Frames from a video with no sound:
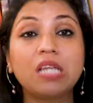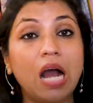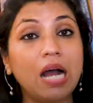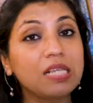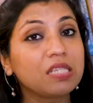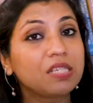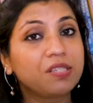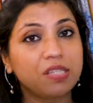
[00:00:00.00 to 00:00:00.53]

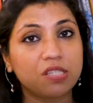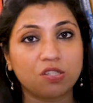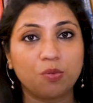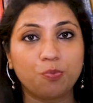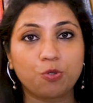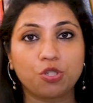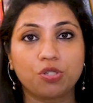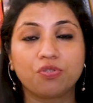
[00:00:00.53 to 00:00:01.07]
Task
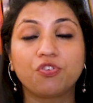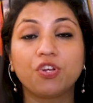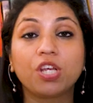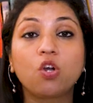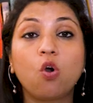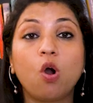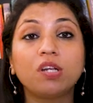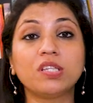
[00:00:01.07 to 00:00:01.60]
description.
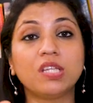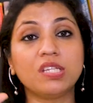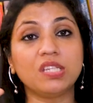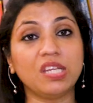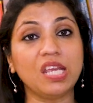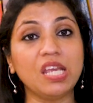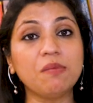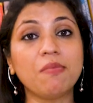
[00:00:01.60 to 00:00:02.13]
Record the
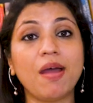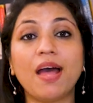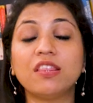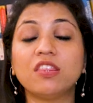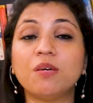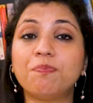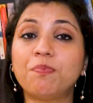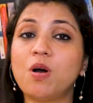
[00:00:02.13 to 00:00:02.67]
name
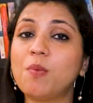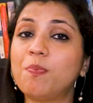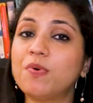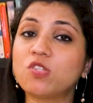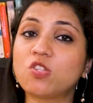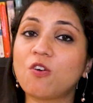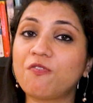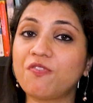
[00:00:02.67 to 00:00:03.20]
and the
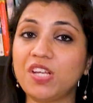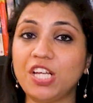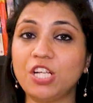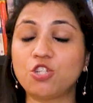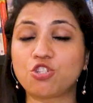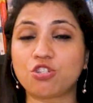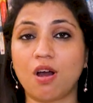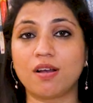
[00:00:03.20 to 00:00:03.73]
purpose of
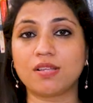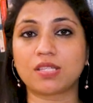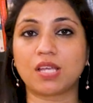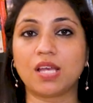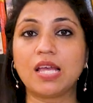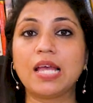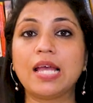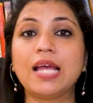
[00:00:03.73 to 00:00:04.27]
each task.
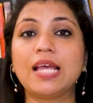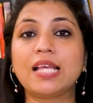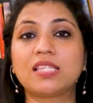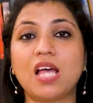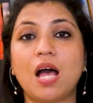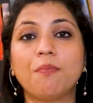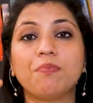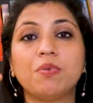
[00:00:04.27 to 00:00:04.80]

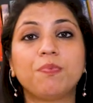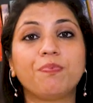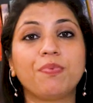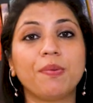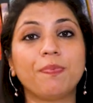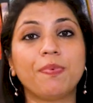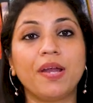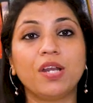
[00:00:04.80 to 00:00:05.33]
Example,
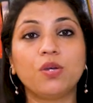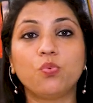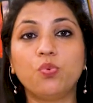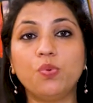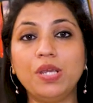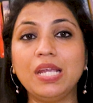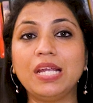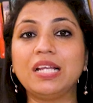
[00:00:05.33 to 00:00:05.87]

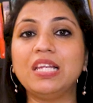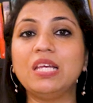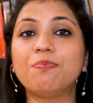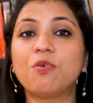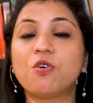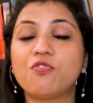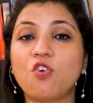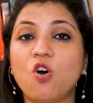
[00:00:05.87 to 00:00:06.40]
prepared weekly
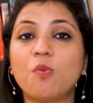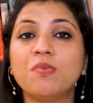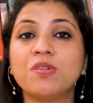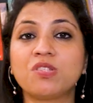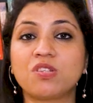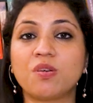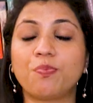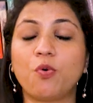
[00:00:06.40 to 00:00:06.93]

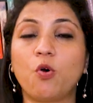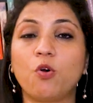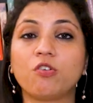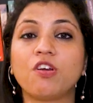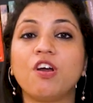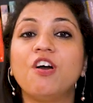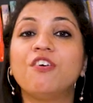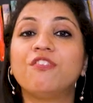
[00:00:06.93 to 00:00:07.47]
performance
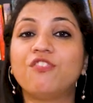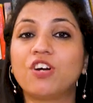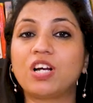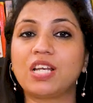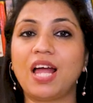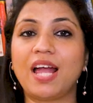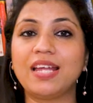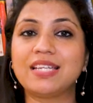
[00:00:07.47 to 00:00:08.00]
report for
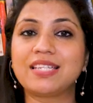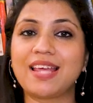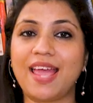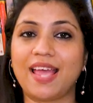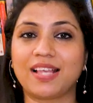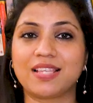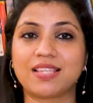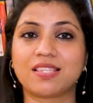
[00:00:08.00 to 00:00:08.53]
client
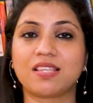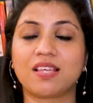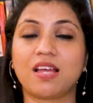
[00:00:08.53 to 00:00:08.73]
X.